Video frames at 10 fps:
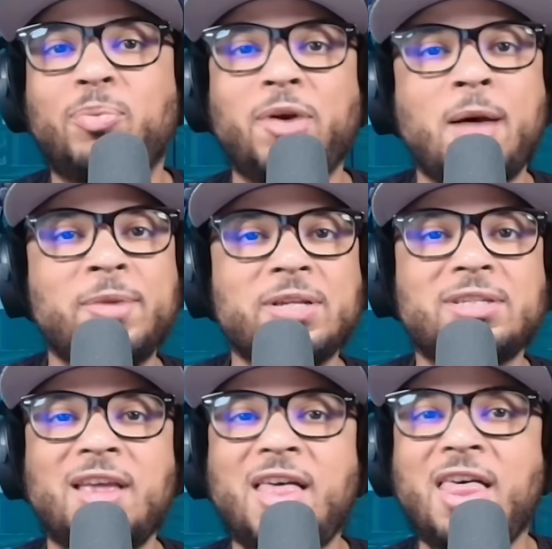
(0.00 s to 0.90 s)

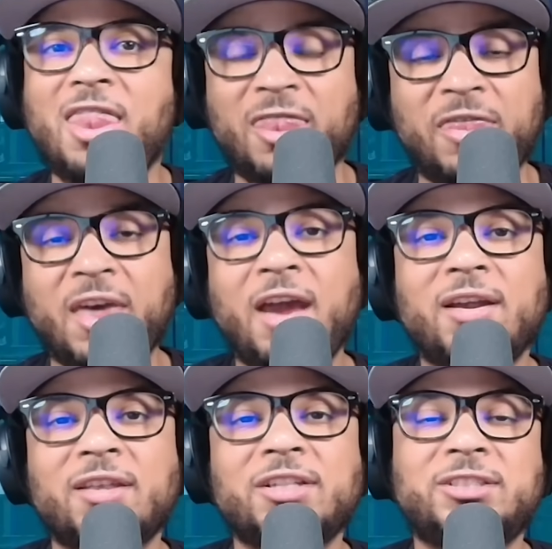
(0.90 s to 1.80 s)
promise
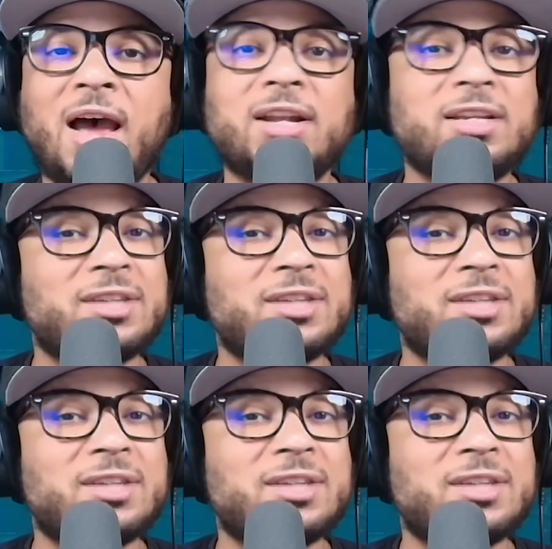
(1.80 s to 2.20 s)
there. The shot is